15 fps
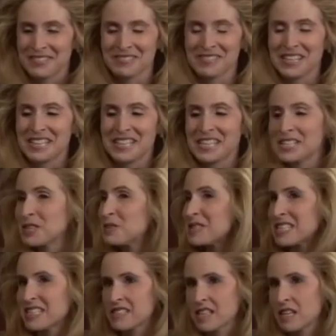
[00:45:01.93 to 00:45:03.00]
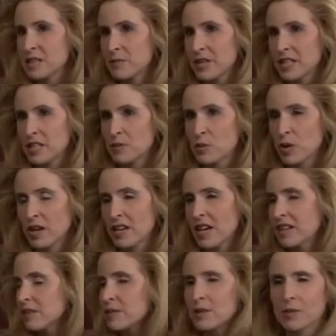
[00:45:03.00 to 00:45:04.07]
I don't think they know what to say to me
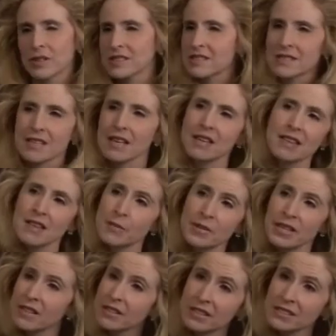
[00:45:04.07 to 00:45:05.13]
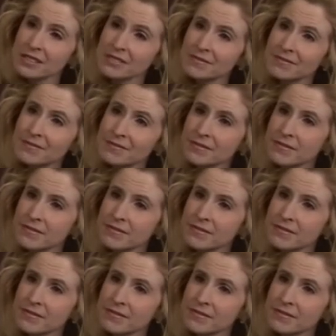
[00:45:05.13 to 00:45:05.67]
anymore, and I don't know what to say to them either.